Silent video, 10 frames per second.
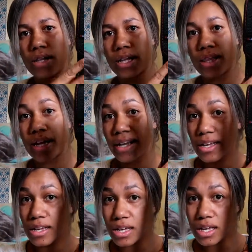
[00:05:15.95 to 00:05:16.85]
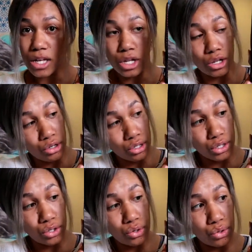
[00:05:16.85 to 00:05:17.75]
I like it, it looks
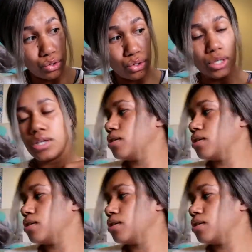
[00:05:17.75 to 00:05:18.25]
good.